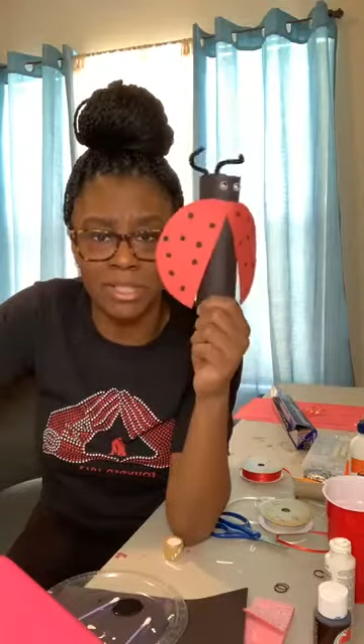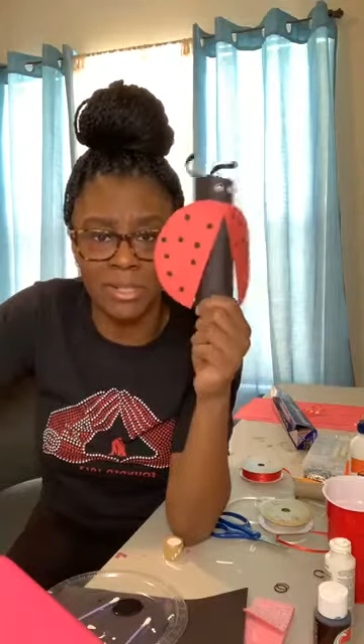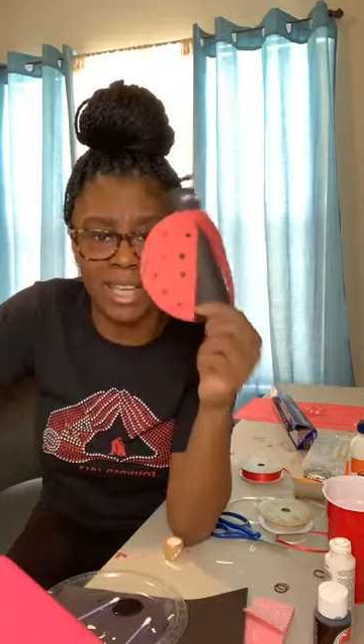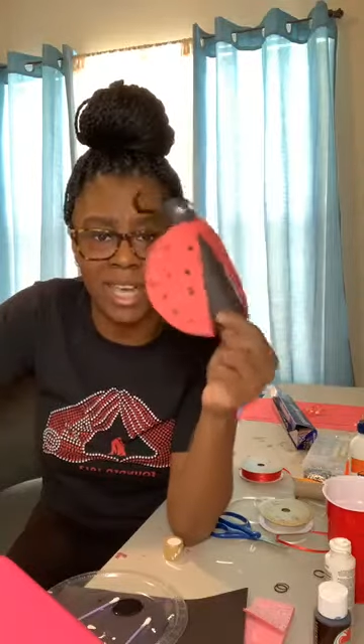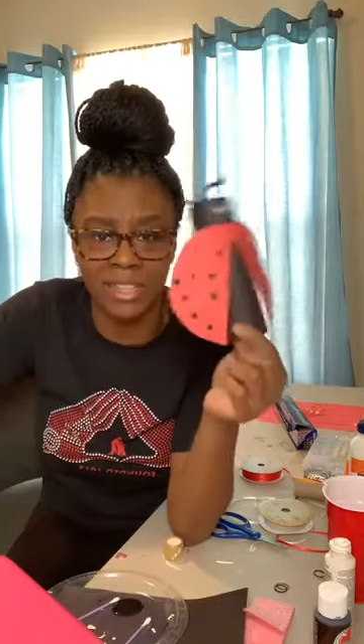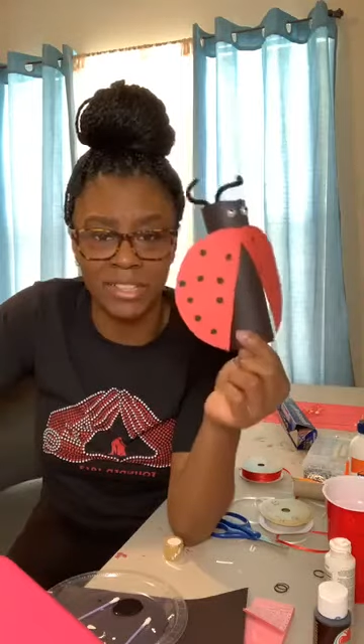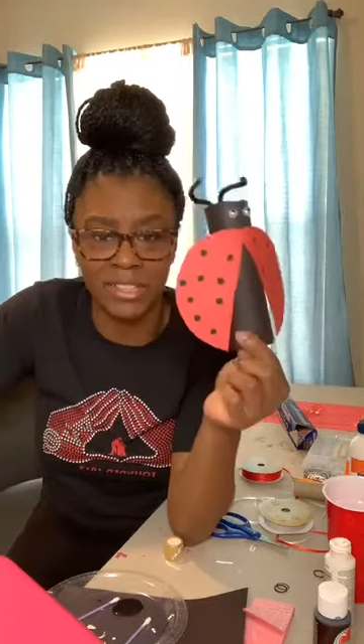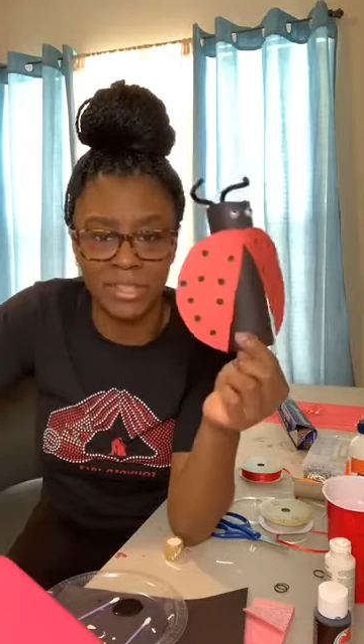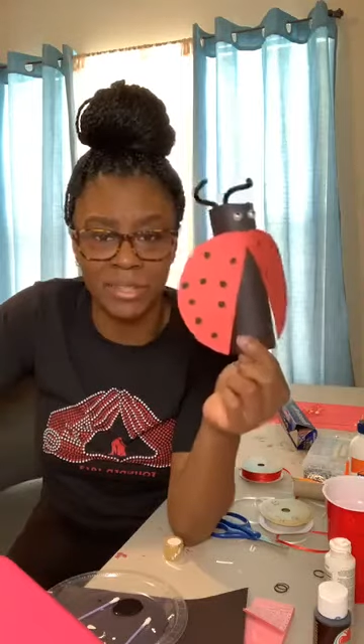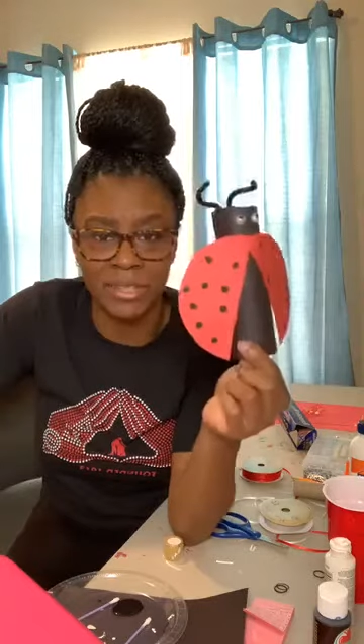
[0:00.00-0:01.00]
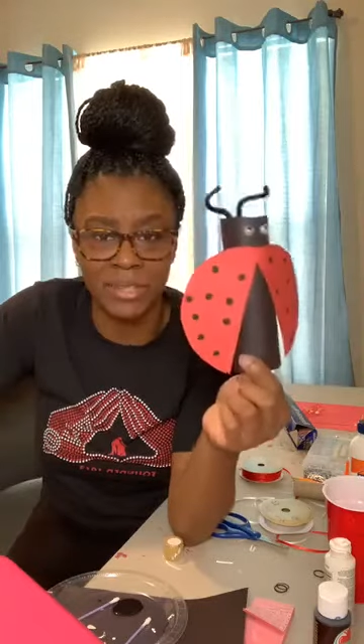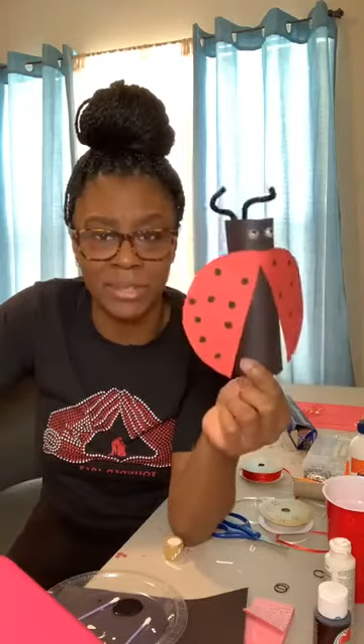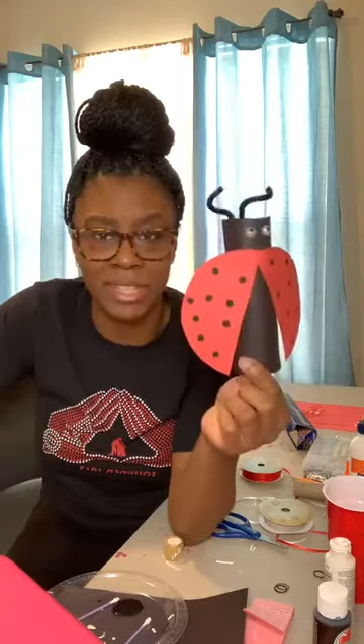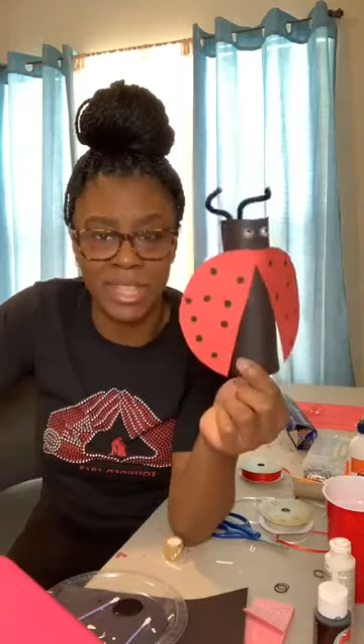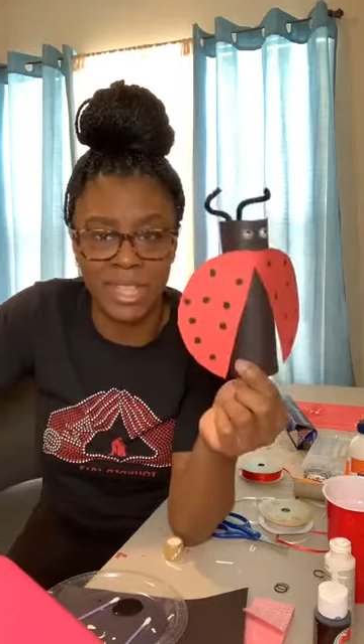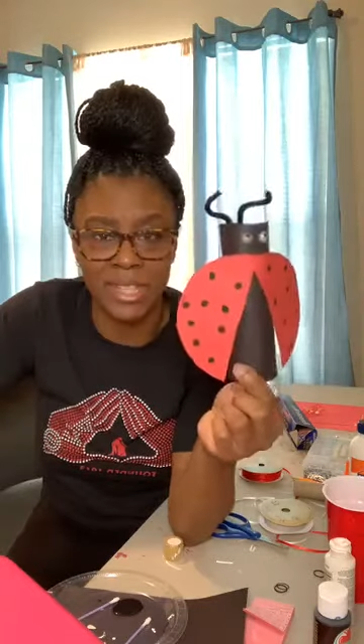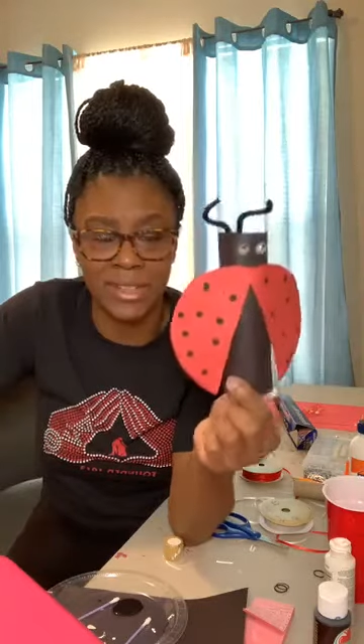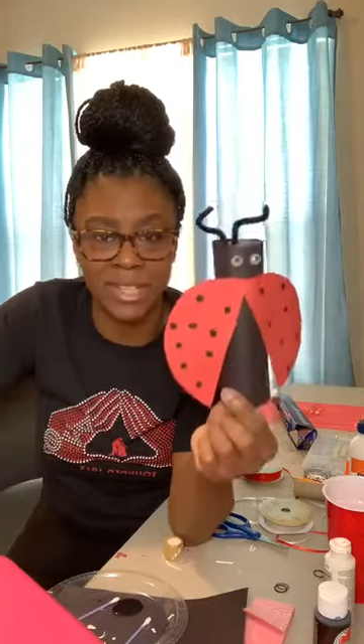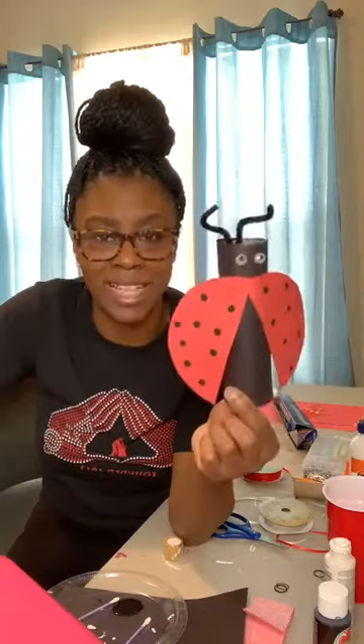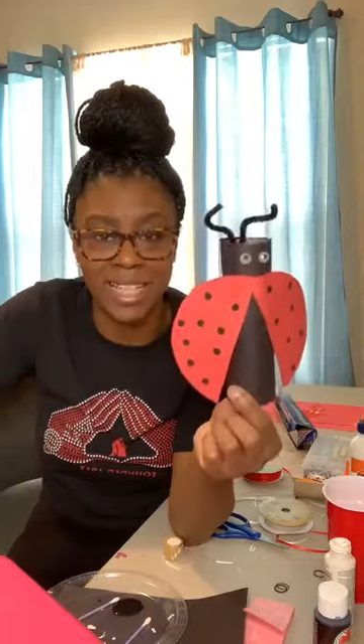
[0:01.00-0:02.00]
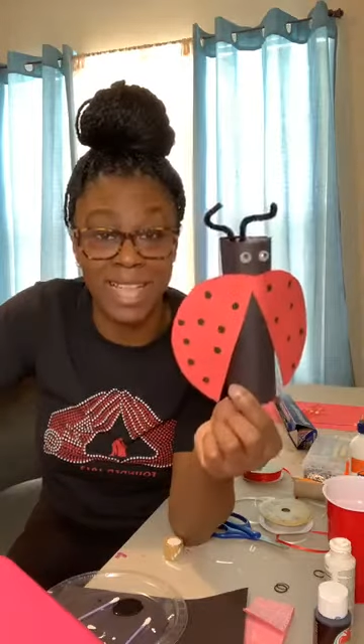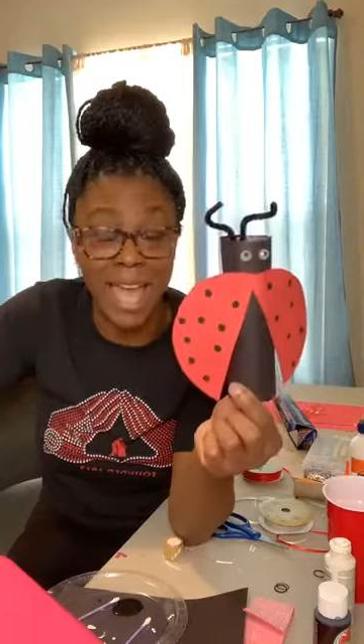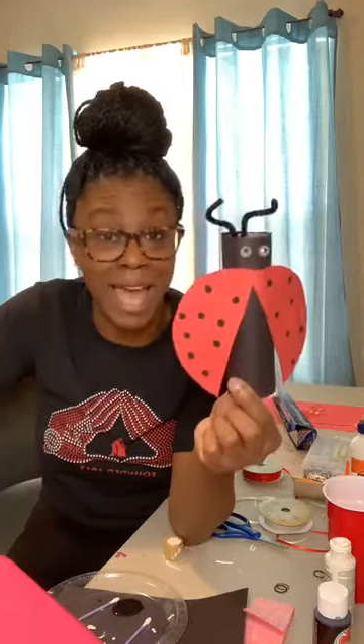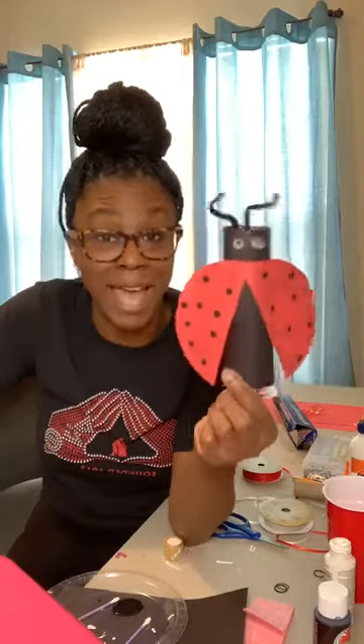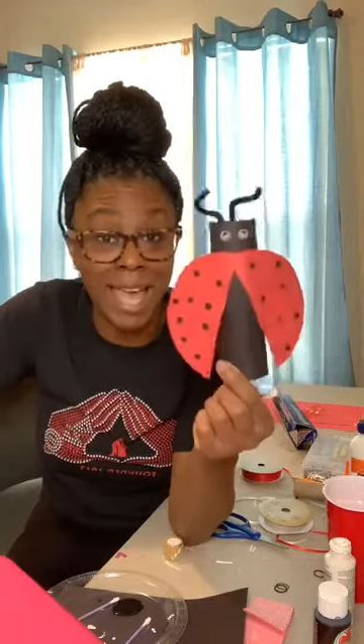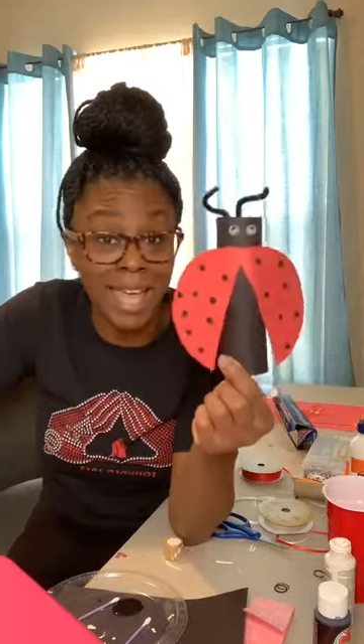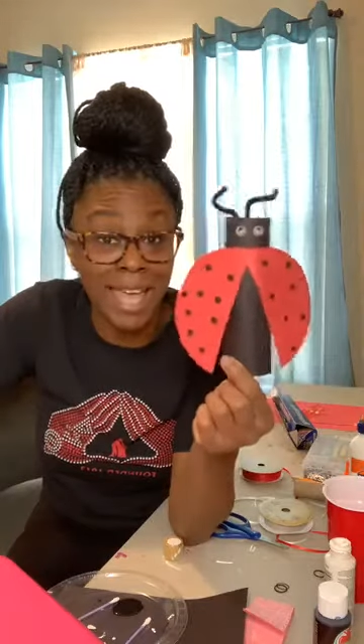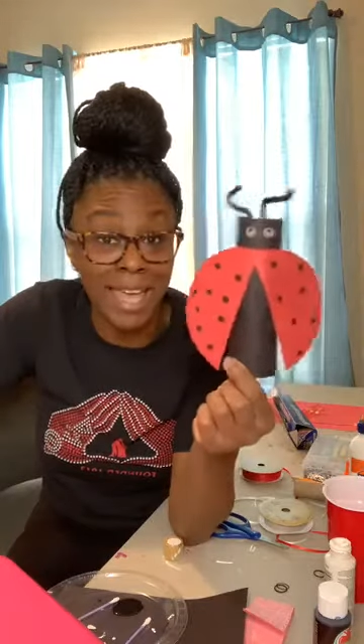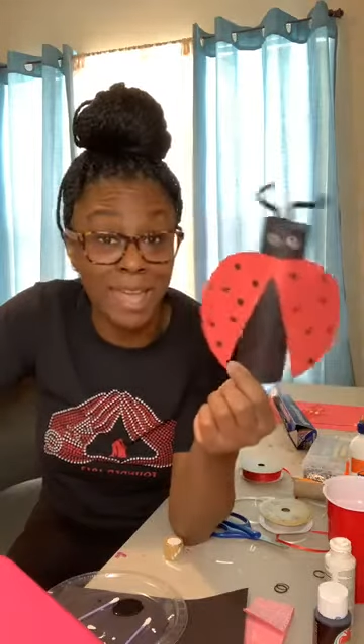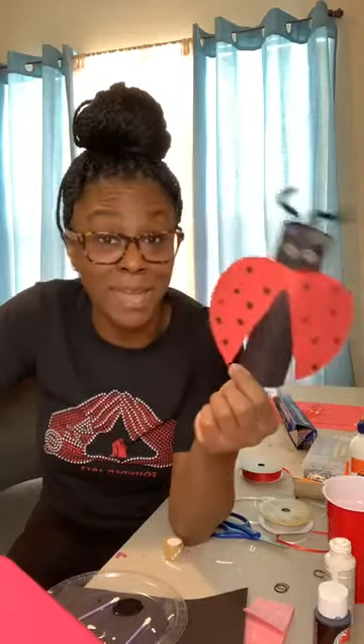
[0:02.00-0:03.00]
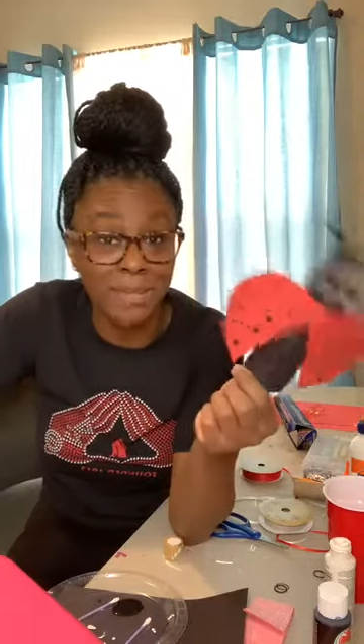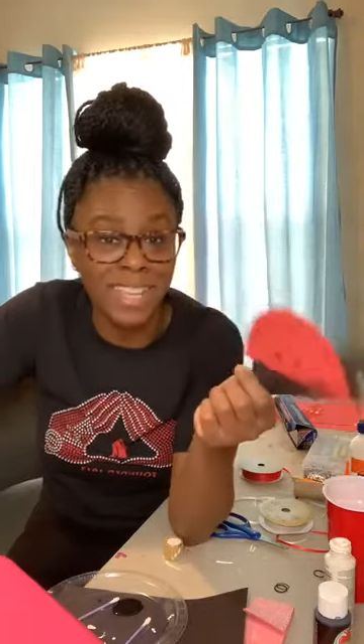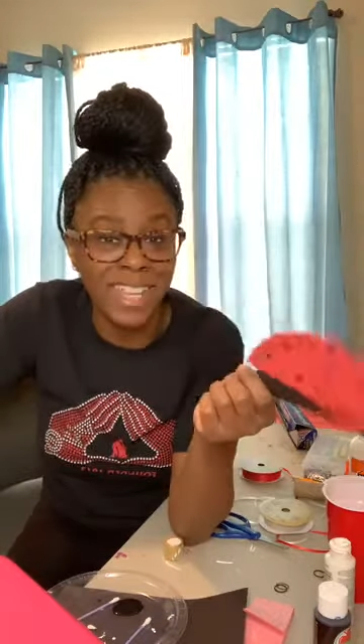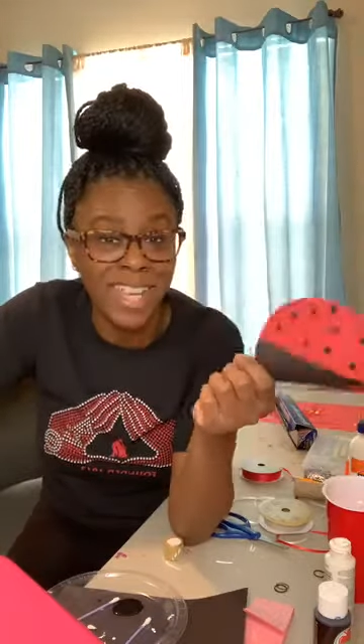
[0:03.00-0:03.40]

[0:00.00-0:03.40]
So I kind of show you those things on the next time.